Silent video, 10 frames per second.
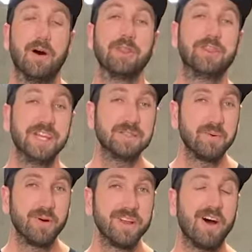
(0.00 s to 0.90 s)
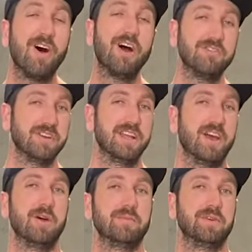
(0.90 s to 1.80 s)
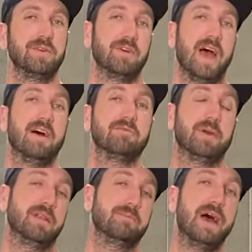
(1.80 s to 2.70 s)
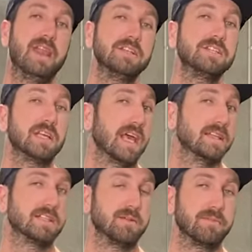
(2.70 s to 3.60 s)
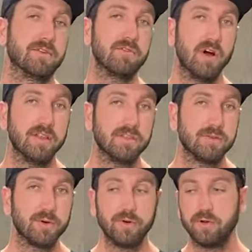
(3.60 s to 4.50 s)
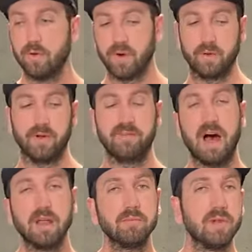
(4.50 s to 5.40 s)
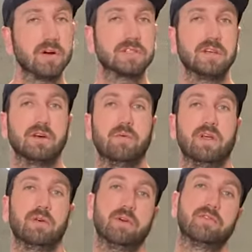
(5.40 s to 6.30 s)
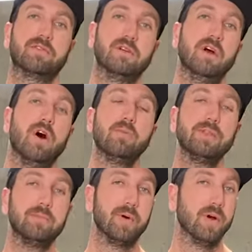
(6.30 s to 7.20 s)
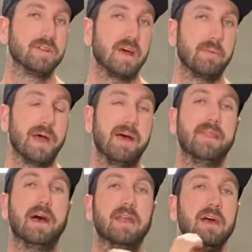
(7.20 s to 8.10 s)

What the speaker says: at this point, I really hope you have managed to get some grind through, whether we've unblocked it, whether we've opened the burrs up and that